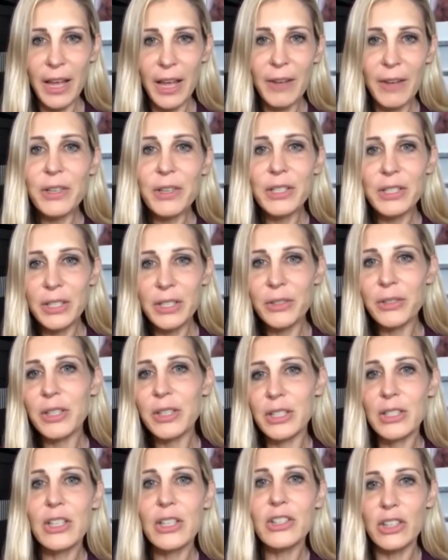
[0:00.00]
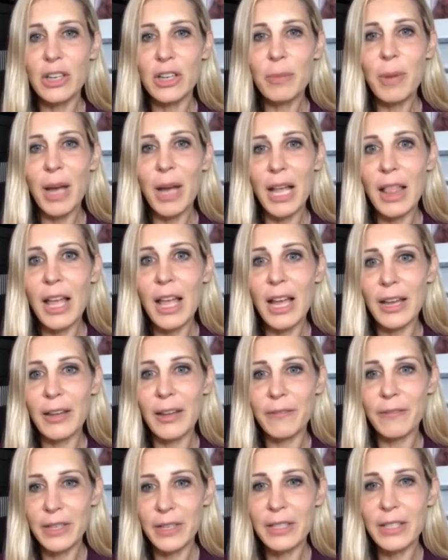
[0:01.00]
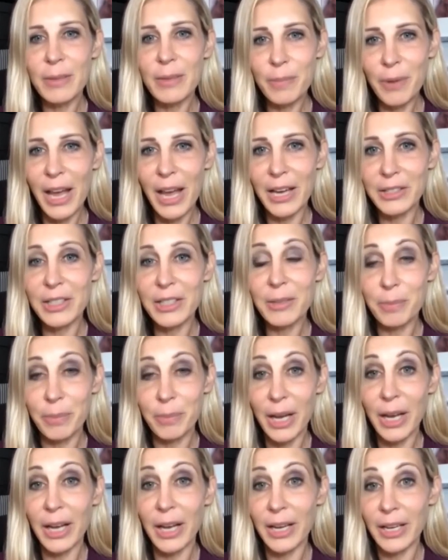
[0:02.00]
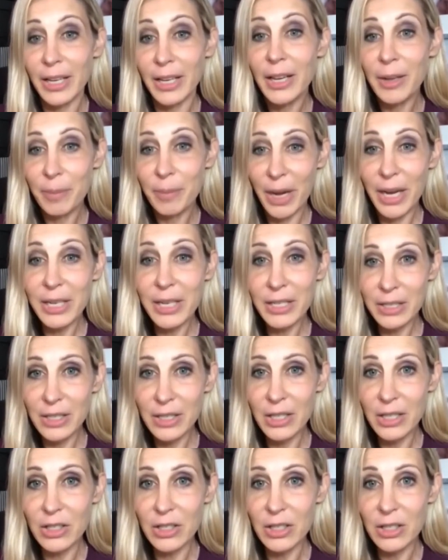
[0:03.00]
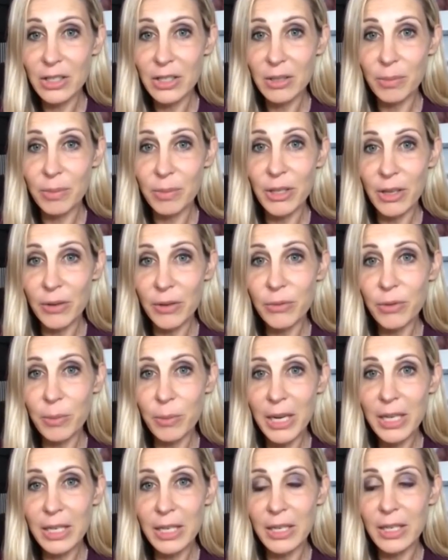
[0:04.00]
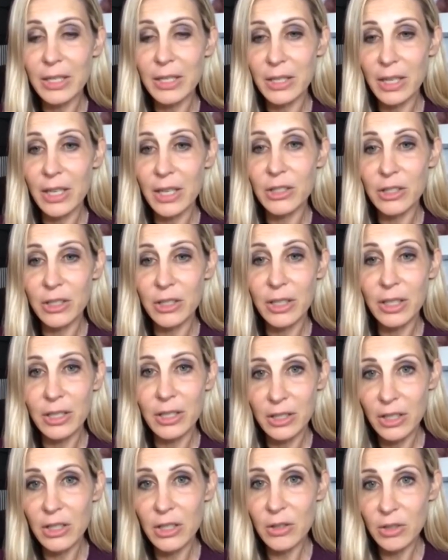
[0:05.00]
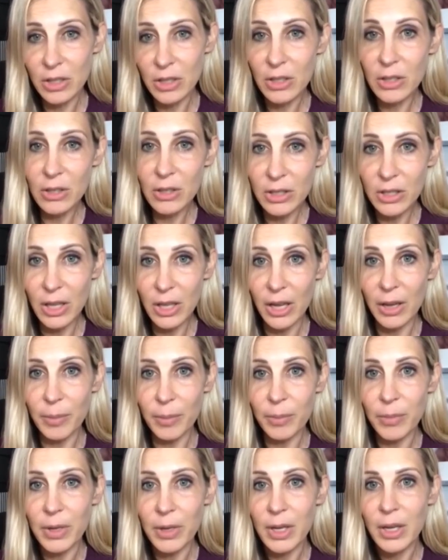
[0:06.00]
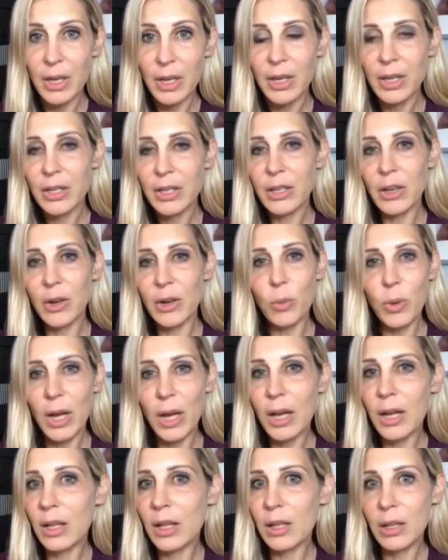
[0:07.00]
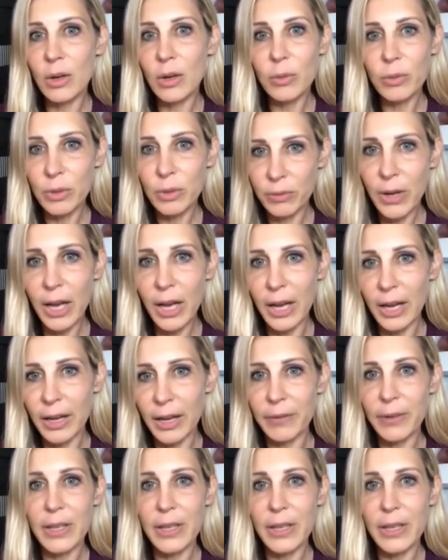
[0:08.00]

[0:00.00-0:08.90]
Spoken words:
Every single decision in my life is impacted by my decision to be there for my kids and to continue to nurse them, well over 5.